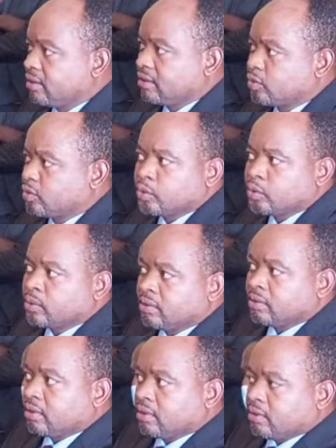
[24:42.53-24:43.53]
to
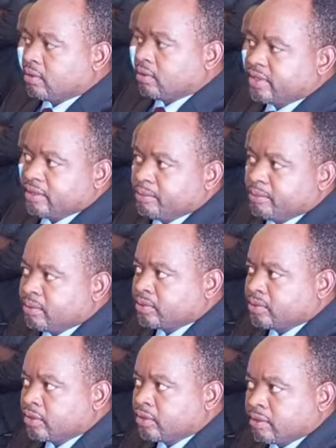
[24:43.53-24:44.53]
Honorable
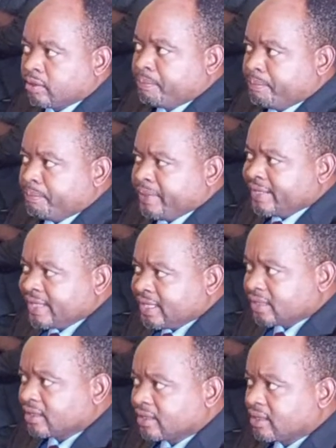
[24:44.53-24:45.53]
Mutoro Kapiri.
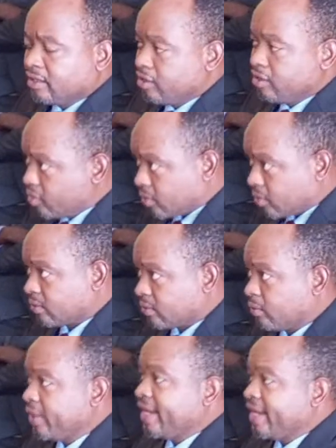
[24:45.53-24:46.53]
No,
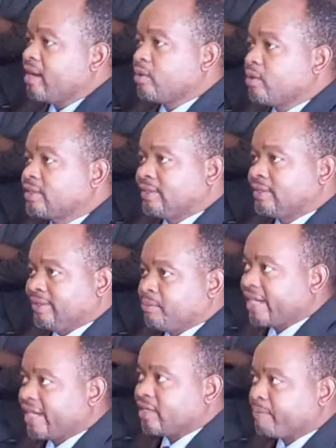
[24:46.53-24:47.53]
we are not the
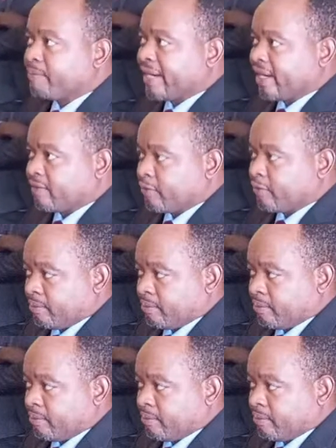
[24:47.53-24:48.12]
right platform.